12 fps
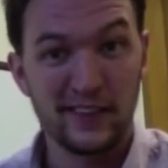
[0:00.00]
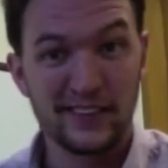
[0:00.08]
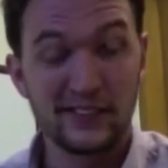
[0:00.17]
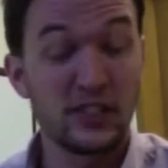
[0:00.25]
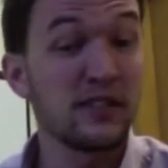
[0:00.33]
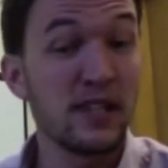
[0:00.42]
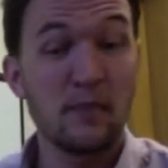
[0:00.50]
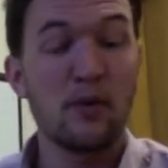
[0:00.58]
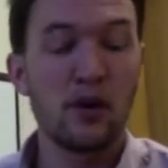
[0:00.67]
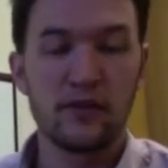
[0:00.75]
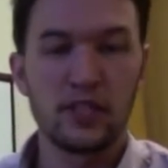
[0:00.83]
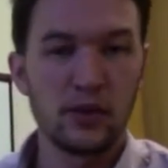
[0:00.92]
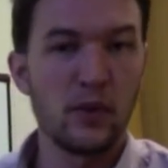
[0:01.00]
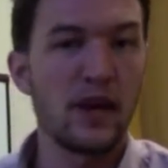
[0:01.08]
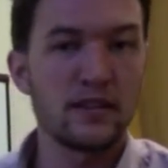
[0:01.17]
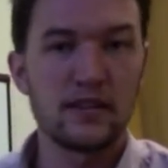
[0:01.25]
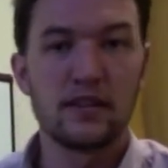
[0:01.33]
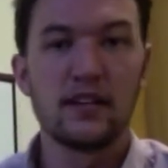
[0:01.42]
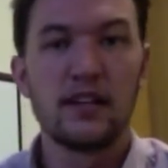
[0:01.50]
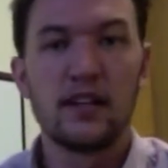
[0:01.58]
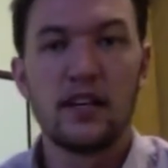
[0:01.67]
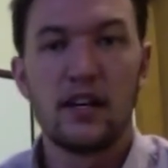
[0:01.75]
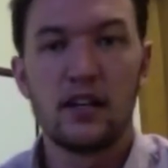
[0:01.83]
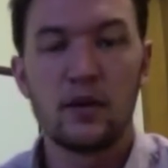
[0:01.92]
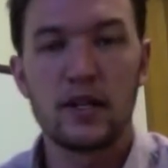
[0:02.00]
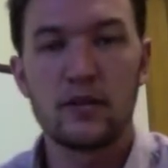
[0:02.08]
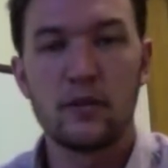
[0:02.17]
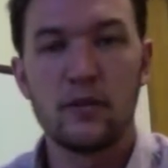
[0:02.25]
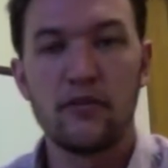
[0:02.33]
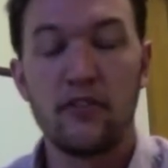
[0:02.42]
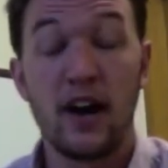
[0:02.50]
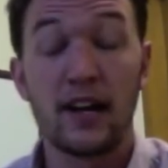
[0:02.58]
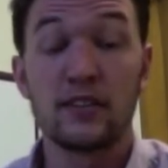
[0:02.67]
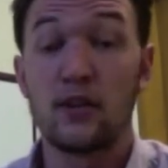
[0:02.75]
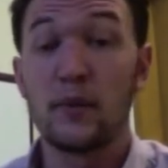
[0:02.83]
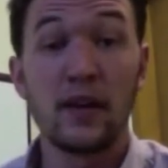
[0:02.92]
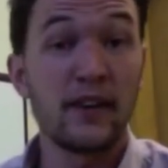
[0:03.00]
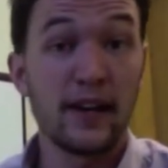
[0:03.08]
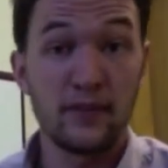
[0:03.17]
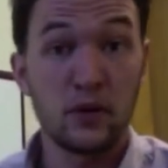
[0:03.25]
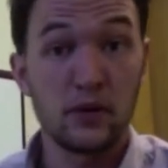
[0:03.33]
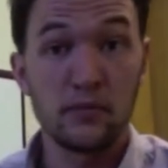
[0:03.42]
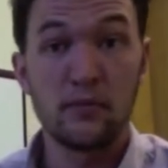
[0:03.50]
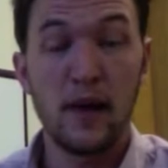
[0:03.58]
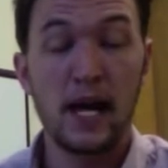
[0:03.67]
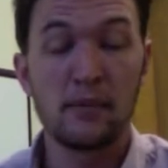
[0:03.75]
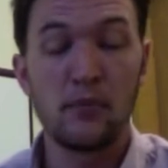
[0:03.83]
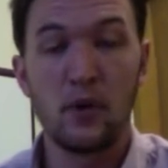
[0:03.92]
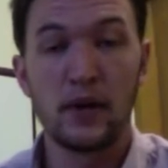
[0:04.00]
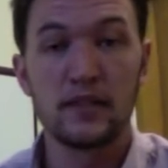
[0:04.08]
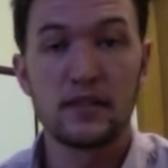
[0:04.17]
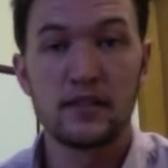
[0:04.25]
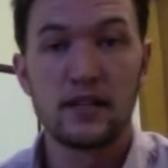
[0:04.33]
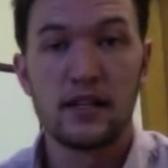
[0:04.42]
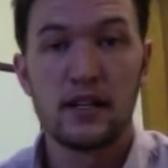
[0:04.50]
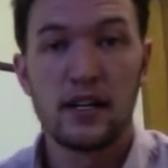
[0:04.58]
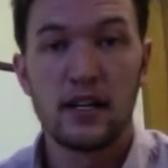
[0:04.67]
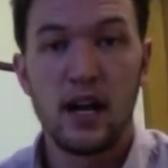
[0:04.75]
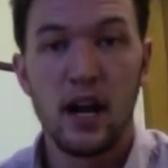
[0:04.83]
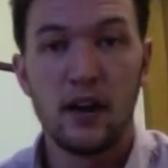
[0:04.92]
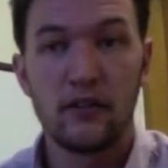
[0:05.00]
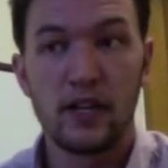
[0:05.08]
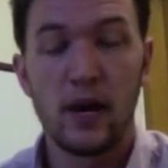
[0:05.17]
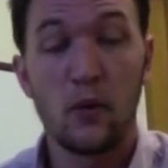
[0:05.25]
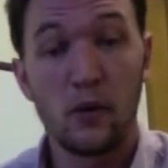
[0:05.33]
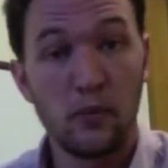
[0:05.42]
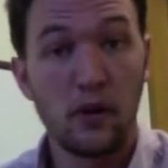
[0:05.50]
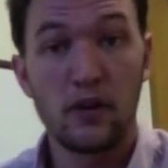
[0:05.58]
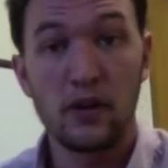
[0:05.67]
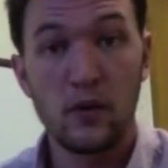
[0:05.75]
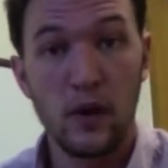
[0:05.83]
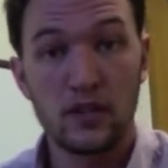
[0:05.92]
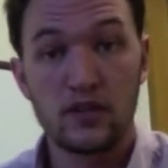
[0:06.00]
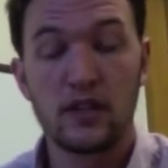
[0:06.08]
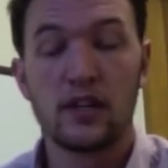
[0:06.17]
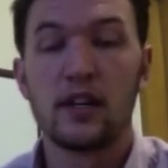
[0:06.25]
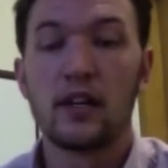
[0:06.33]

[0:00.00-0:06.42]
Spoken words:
Just that part of it. The rest would have been fine. So I'm giving everyone back points for that one part of the question.